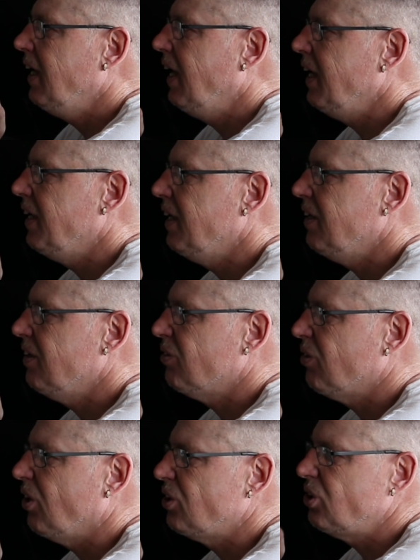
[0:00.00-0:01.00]
and
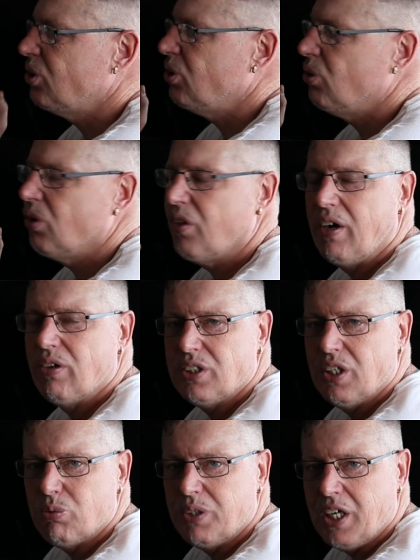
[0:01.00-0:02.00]
I took all of those
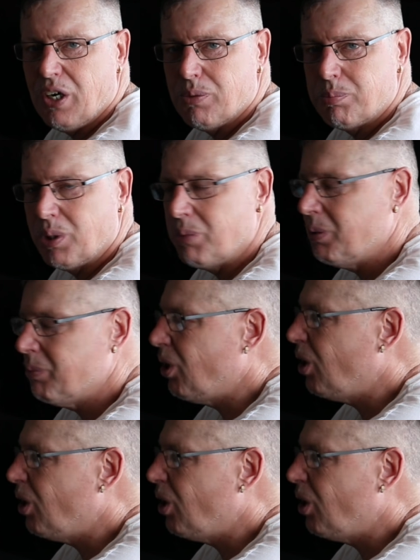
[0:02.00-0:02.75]
out with no problem.